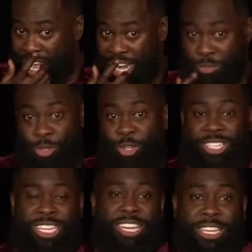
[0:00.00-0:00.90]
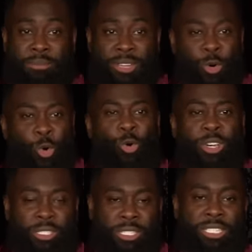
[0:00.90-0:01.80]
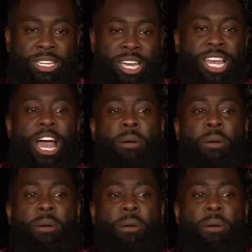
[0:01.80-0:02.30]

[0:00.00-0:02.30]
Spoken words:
and then we was going to take him in August to see her,